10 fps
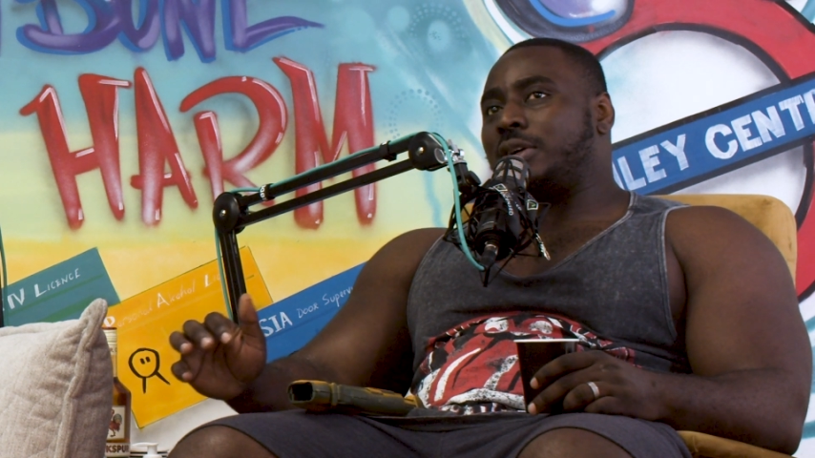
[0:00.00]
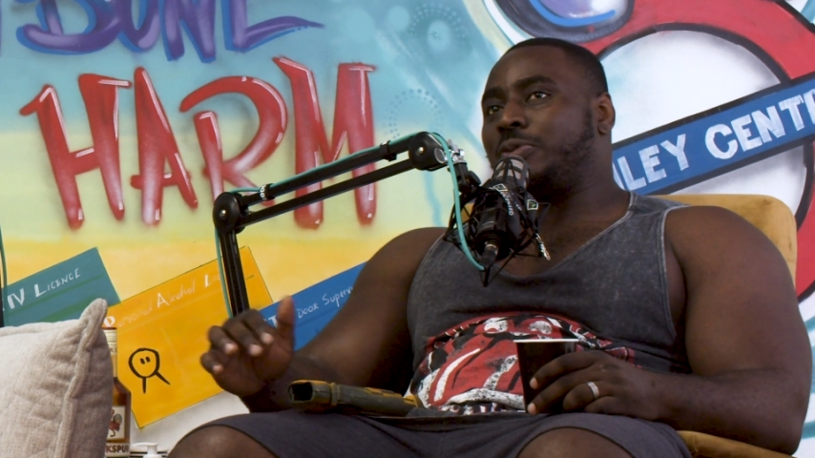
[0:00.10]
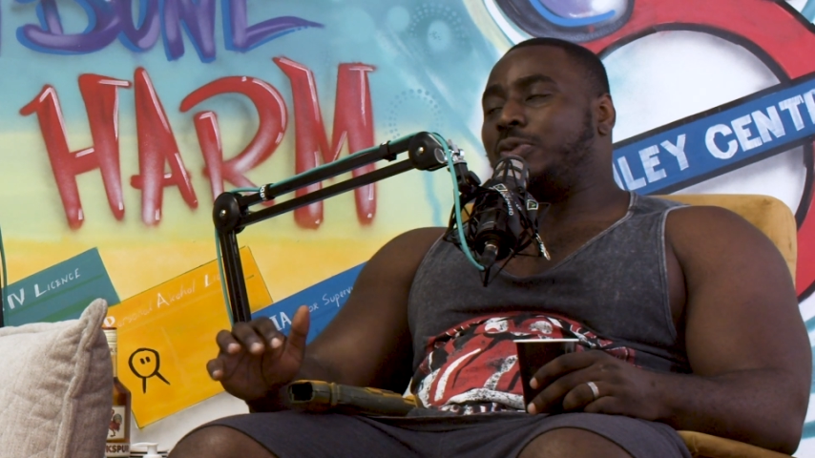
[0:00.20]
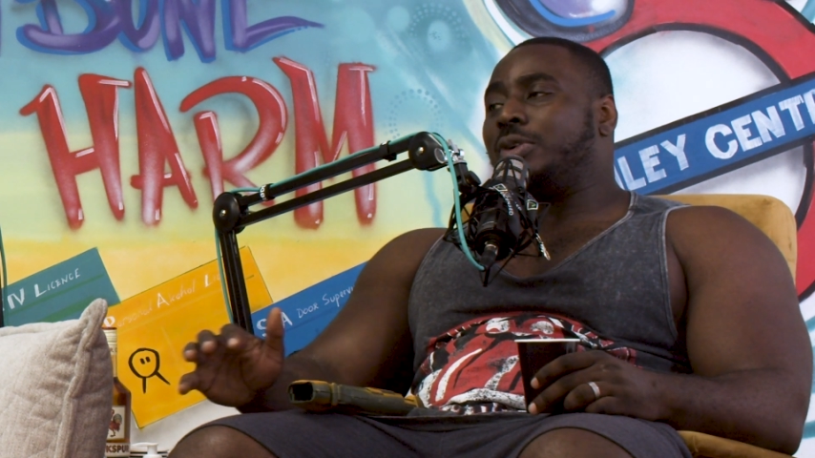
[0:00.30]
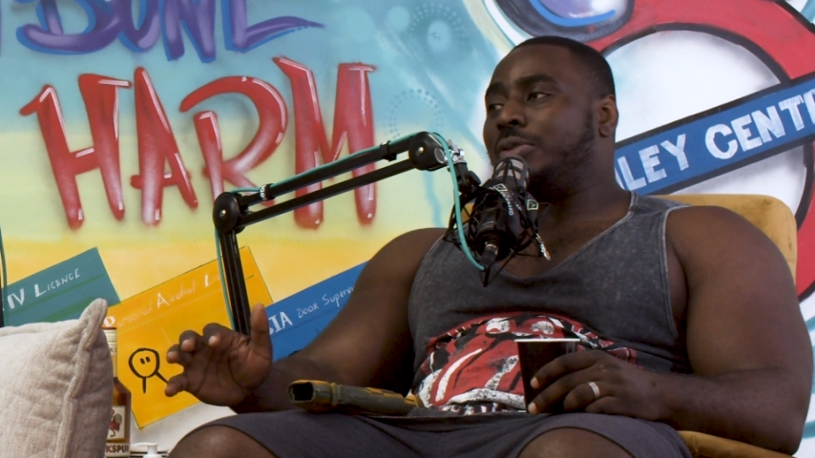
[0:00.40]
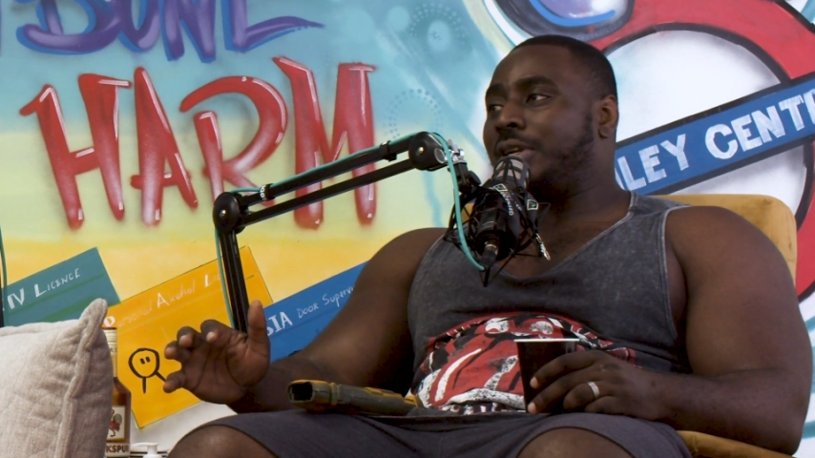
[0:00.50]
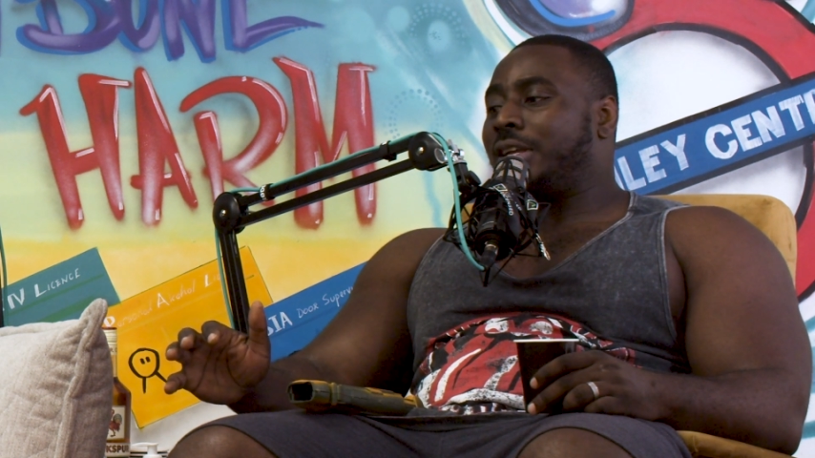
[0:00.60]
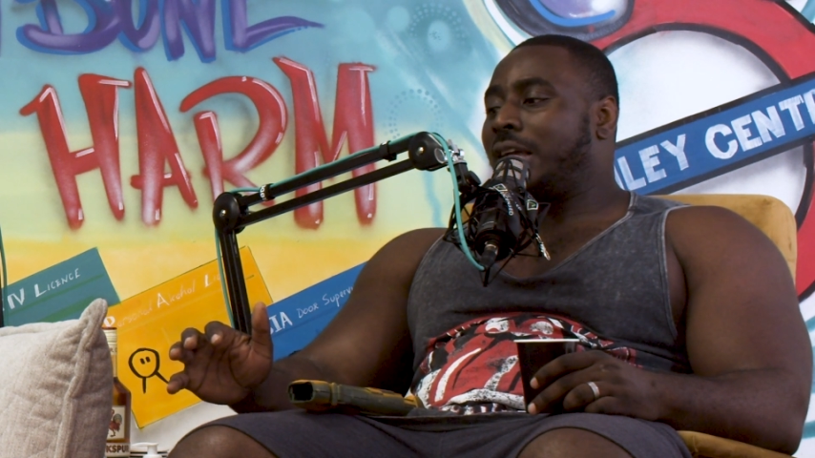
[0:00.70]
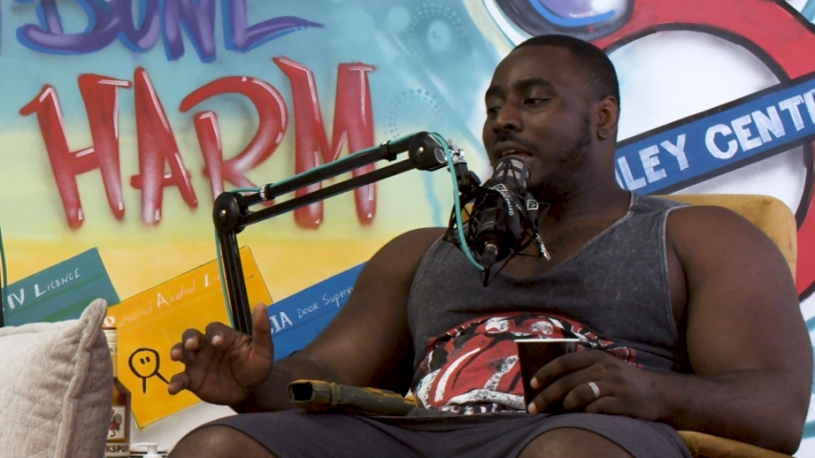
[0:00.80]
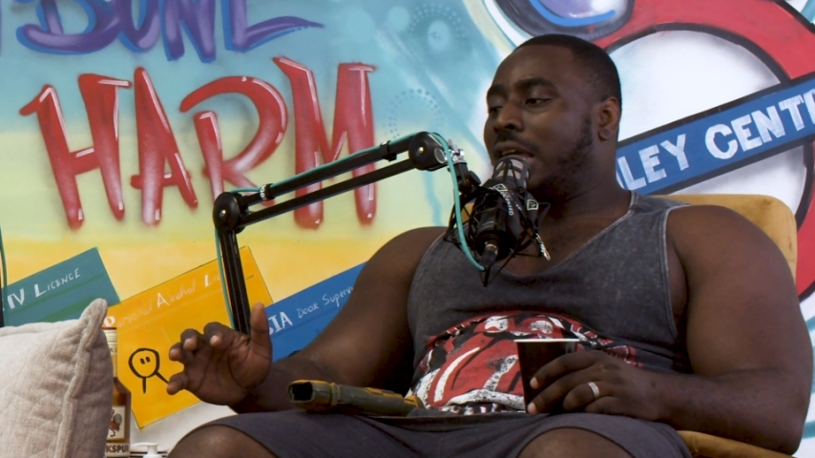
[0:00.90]

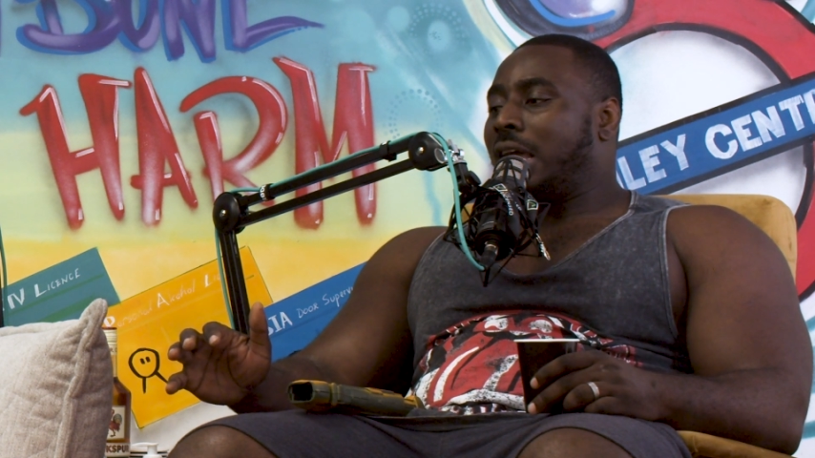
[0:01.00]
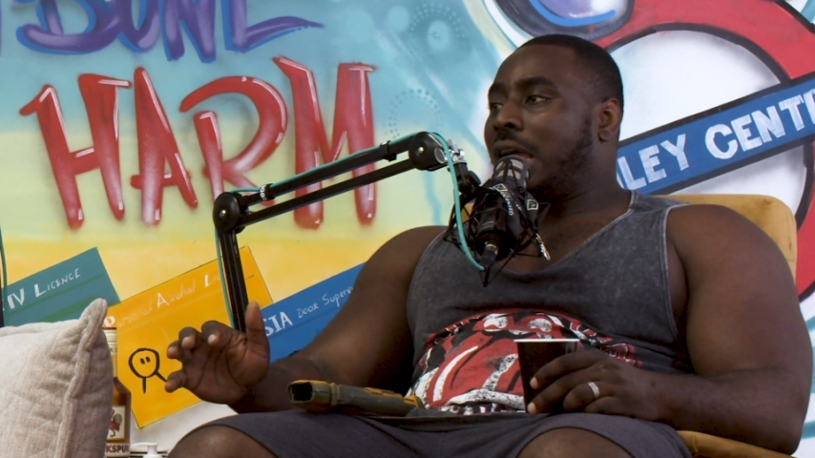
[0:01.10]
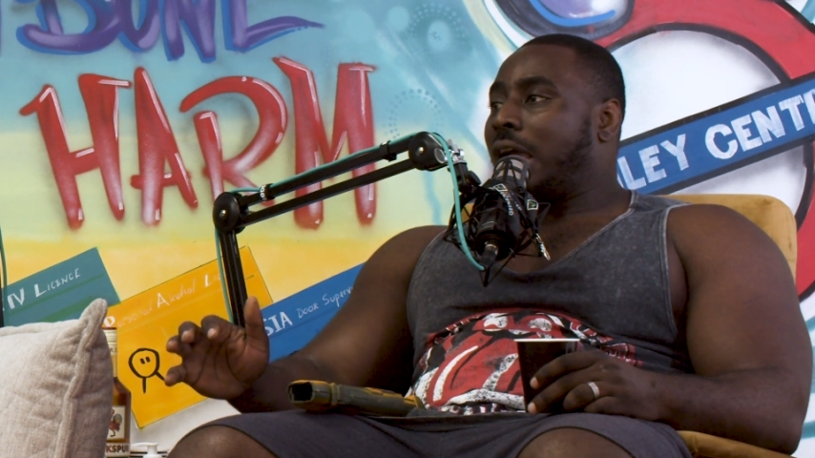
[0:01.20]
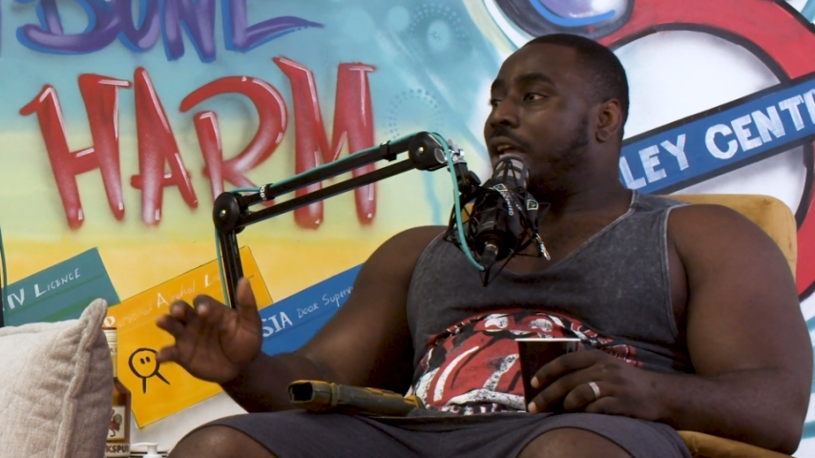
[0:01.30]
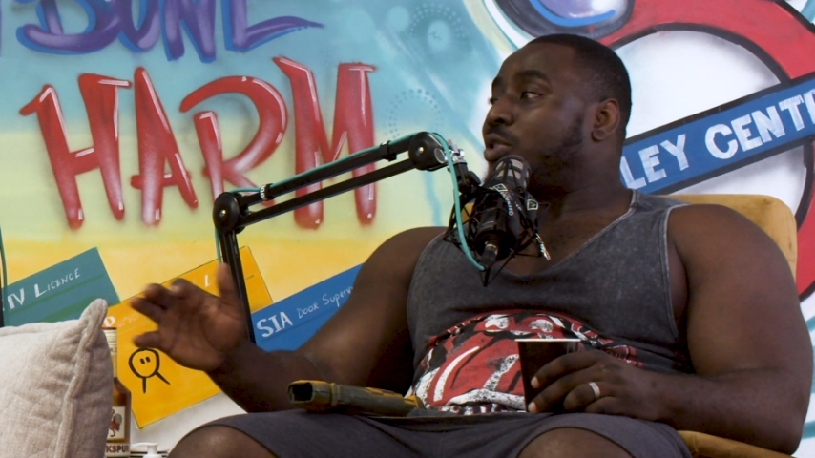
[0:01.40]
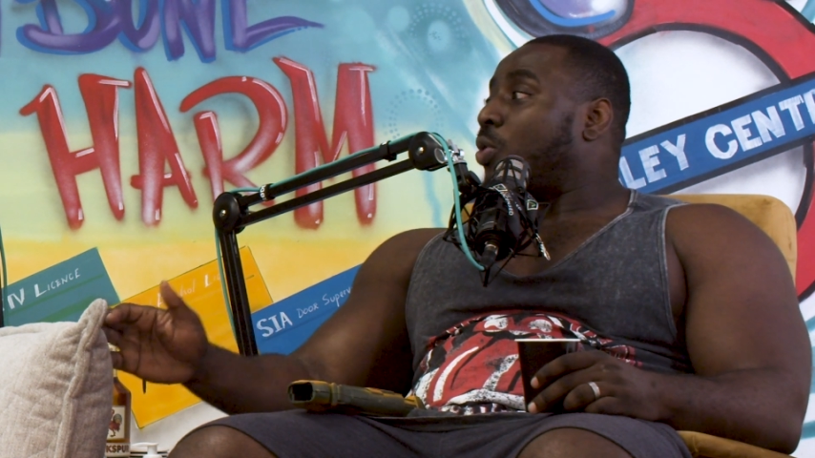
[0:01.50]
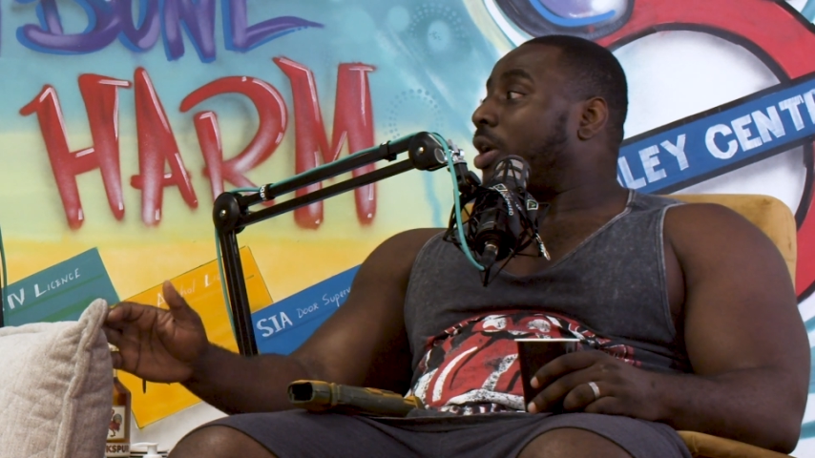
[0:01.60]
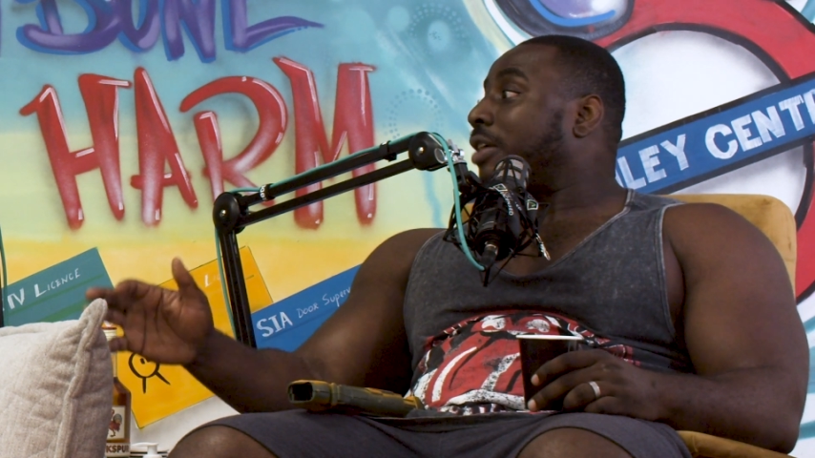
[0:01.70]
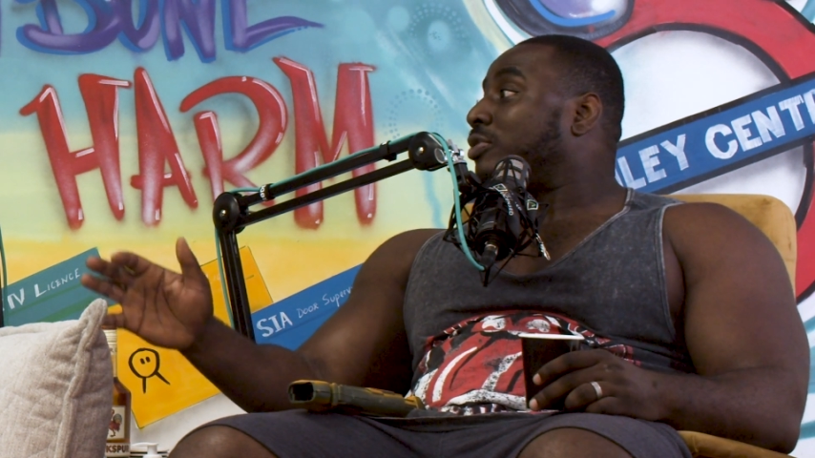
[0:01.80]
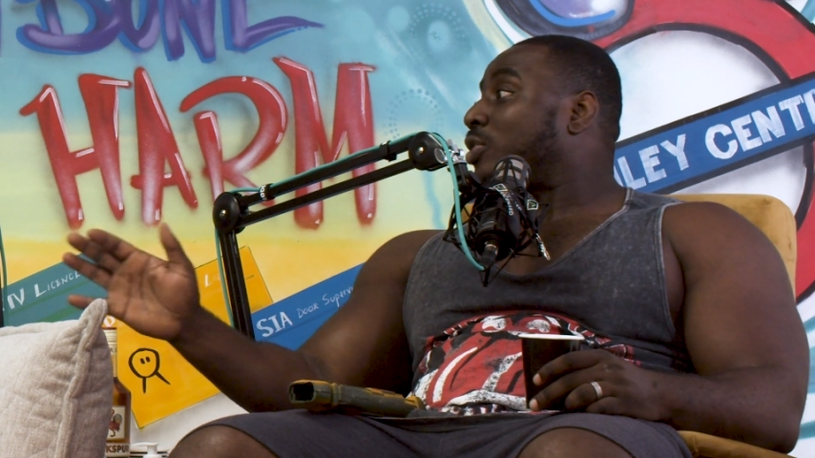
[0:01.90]
tomfoolery is
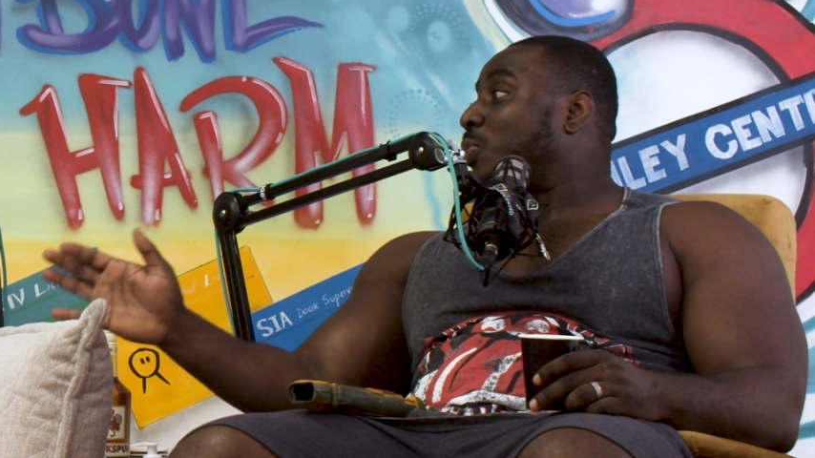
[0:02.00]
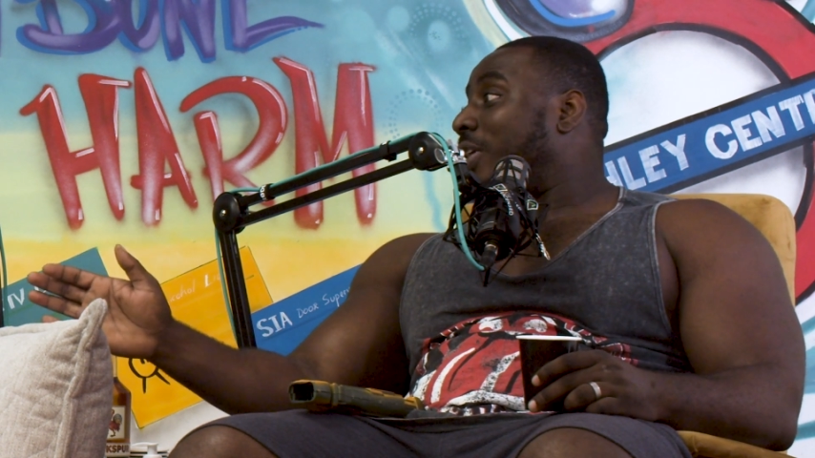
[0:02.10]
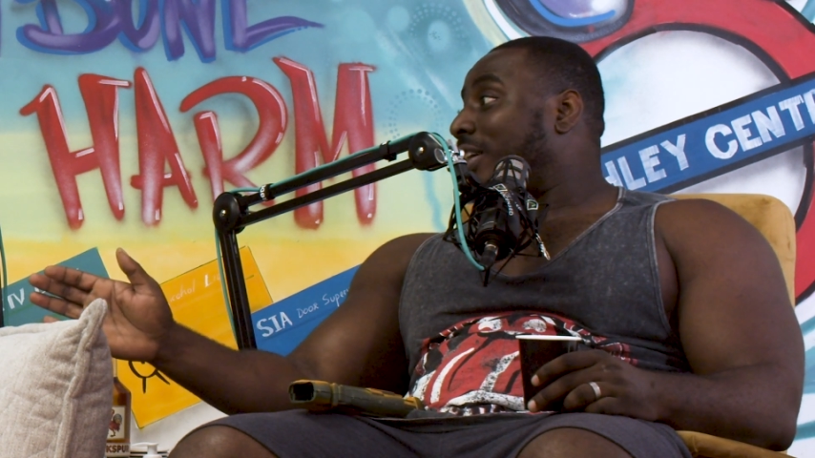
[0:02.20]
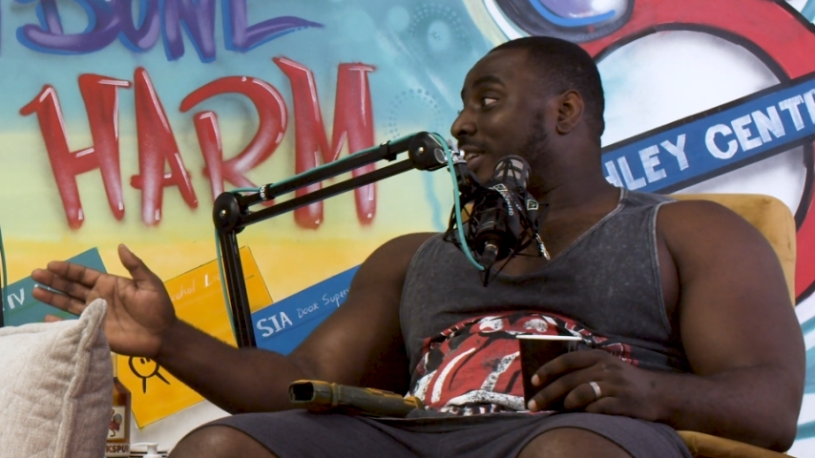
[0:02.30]
what gives us